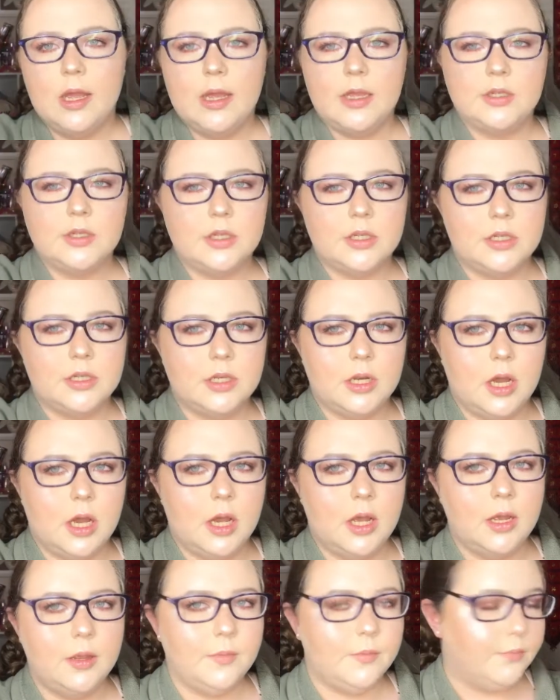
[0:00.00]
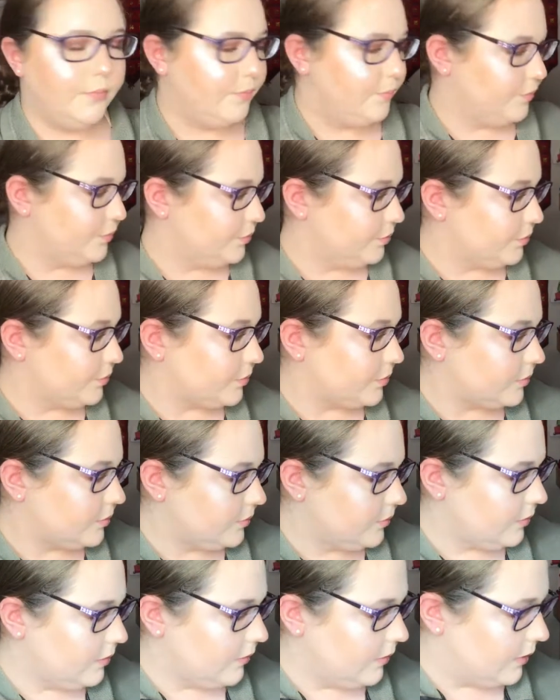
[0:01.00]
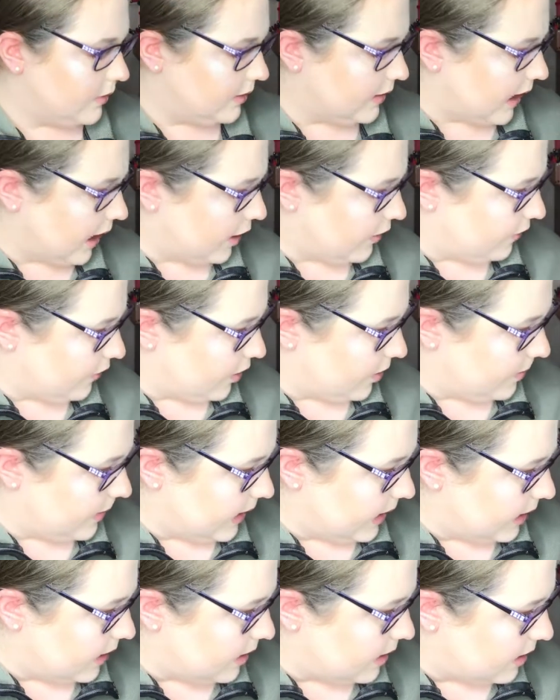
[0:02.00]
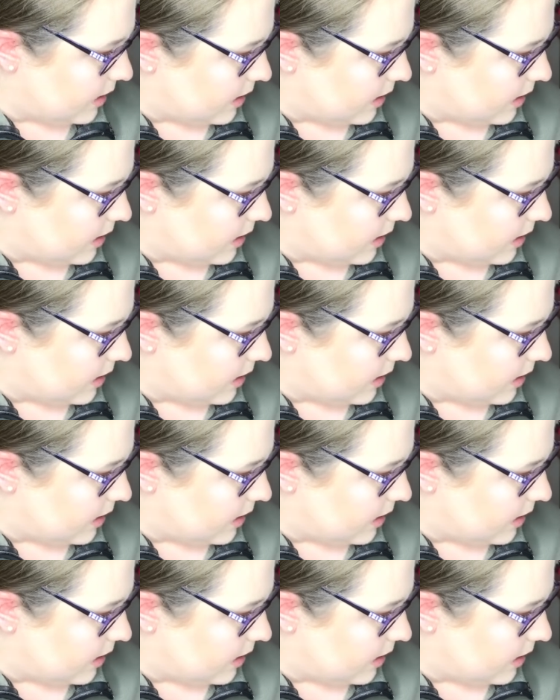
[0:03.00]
it's just not there for me.